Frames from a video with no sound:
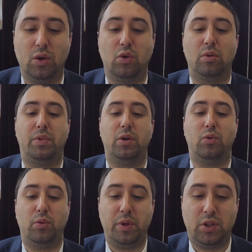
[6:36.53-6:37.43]
would
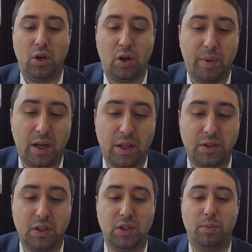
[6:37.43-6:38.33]
be tar. Apparently, this
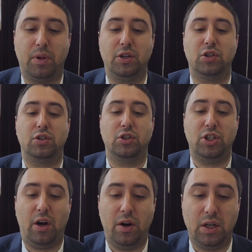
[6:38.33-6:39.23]
doesn't apply just to
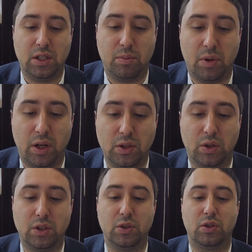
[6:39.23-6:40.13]
sheretz; it applies
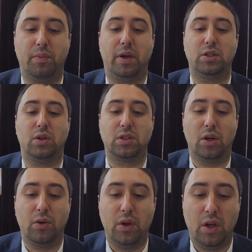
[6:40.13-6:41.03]
also to mace.
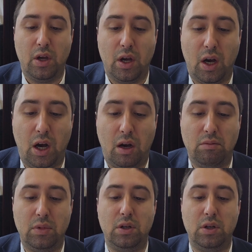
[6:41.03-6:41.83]
Also, O